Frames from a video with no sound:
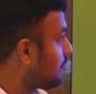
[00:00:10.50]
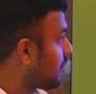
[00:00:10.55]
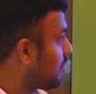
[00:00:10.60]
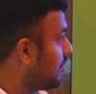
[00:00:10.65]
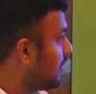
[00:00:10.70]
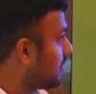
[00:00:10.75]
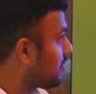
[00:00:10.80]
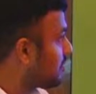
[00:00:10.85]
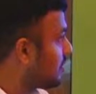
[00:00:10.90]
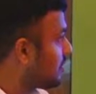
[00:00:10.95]

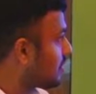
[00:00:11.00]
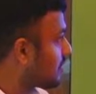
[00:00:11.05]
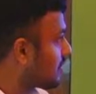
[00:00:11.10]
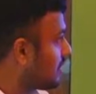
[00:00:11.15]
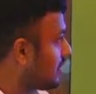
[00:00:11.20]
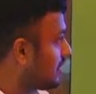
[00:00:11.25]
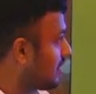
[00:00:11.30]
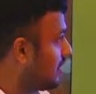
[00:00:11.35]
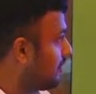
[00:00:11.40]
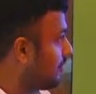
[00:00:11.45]
Professor
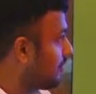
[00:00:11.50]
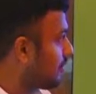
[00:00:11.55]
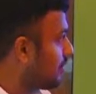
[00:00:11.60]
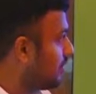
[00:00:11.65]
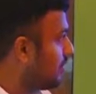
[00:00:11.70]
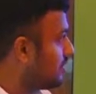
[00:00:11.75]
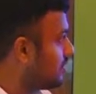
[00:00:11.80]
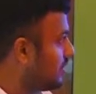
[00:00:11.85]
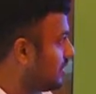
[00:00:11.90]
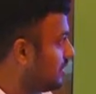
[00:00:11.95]

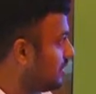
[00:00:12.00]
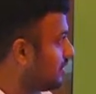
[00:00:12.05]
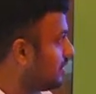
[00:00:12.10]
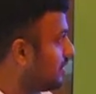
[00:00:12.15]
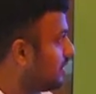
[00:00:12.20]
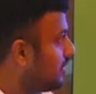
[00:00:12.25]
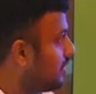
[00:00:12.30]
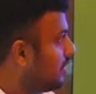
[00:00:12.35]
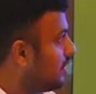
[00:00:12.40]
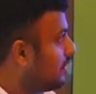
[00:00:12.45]
Nephrology,
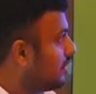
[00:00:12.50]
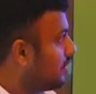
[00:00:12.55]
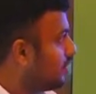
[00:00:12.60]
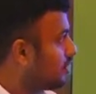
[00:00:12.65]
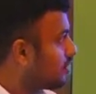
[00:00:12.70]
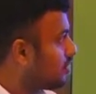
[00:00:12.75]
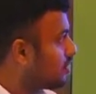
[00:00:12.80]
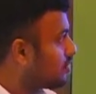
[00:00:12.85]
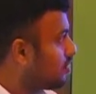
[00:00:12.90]
Dr.